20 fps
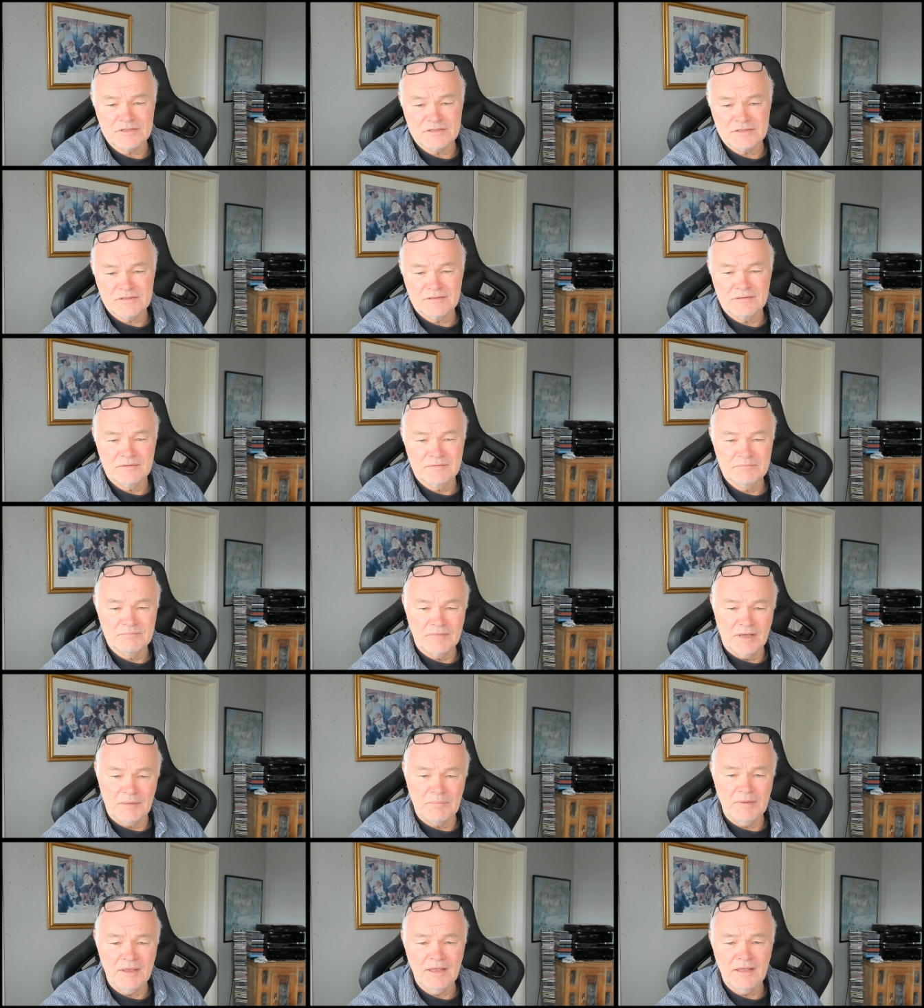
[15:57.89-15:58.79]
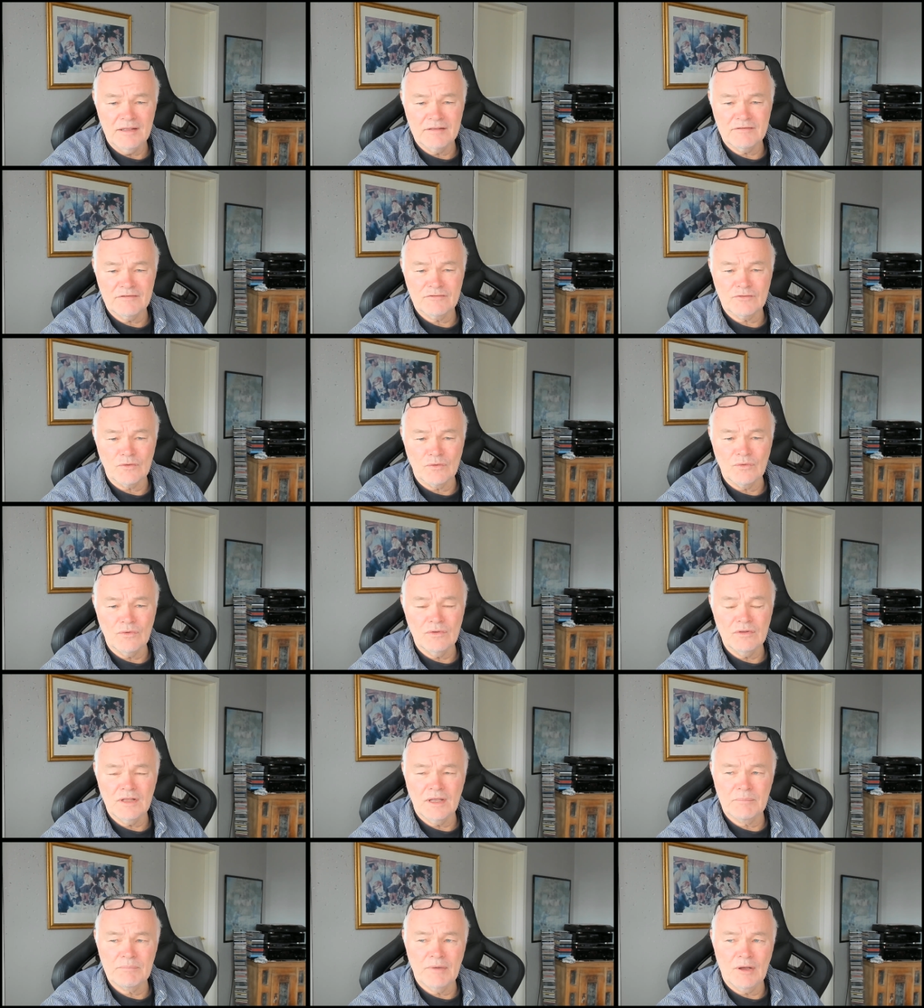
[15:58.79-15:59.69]
Maybe it's all
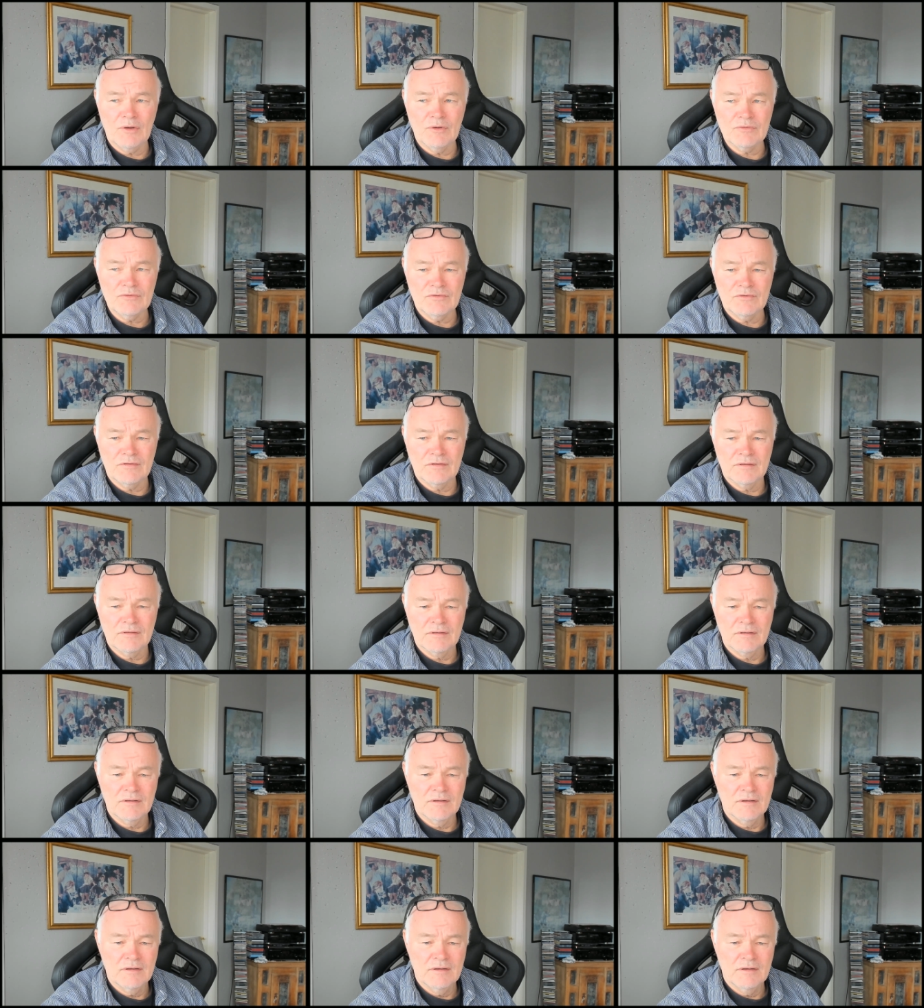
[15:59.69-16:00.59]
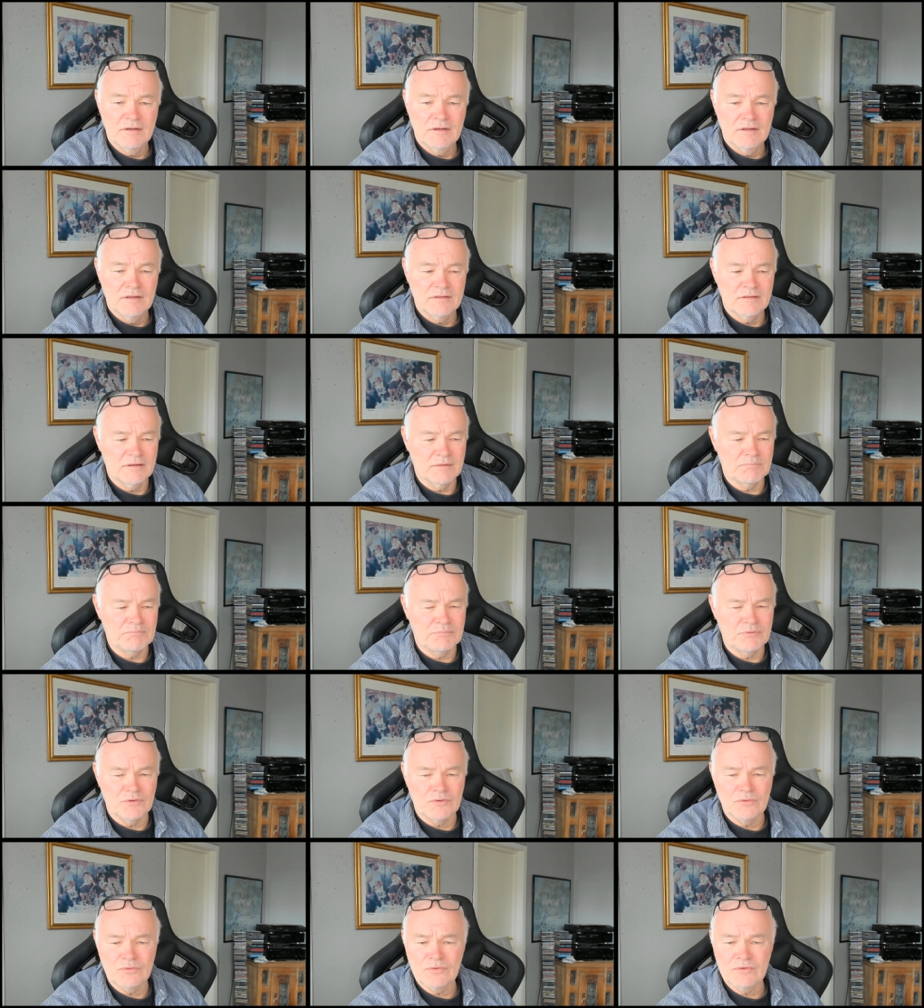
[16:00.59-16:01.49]
about the
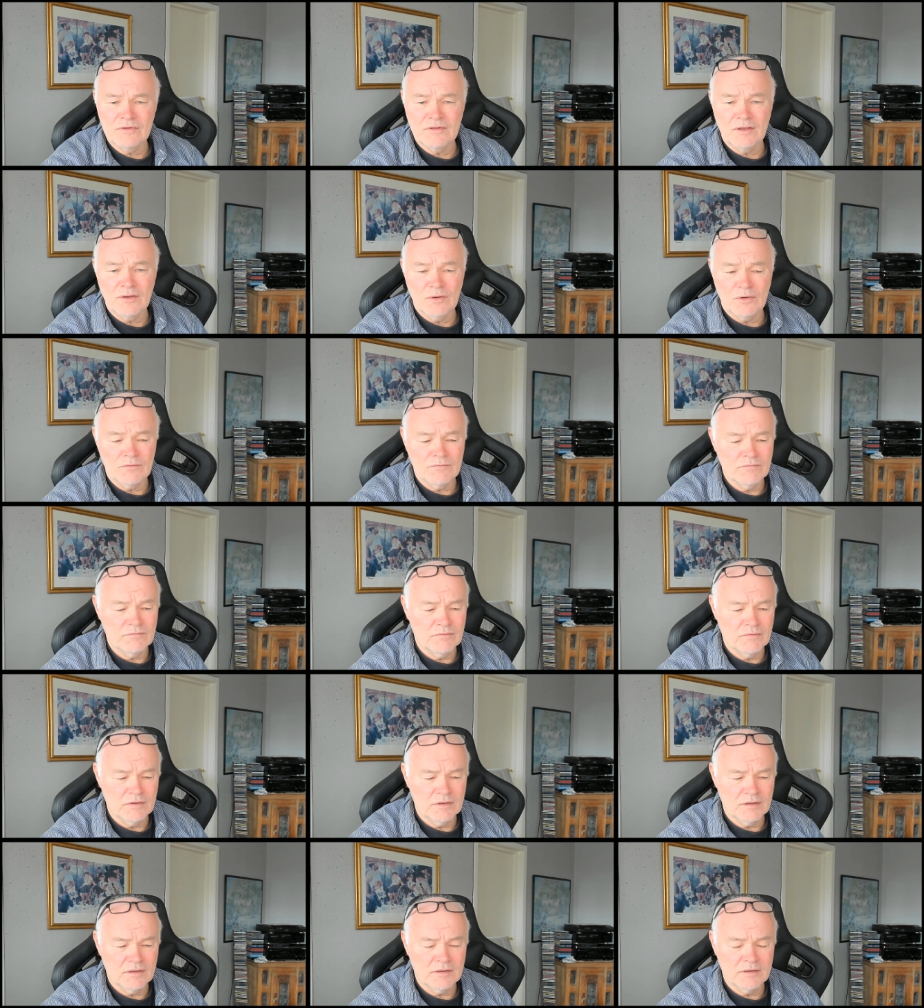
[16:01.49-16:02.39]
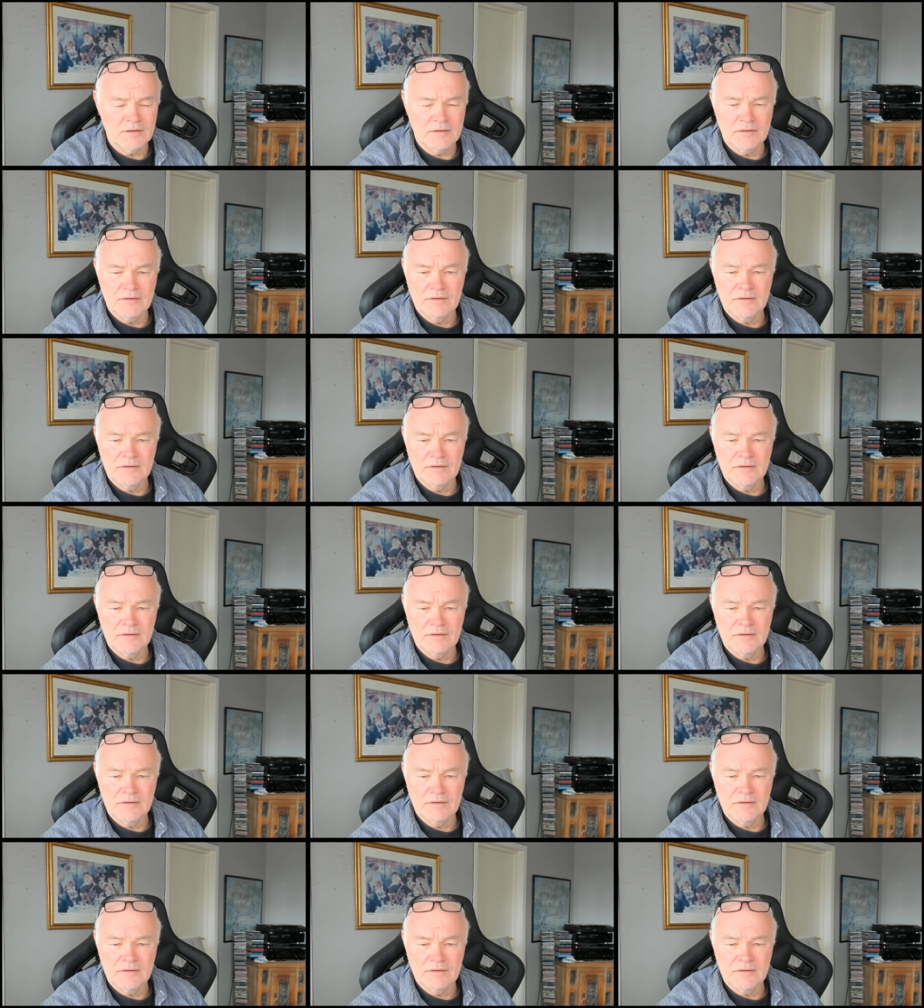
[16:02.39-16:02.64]
beauty of, uh, of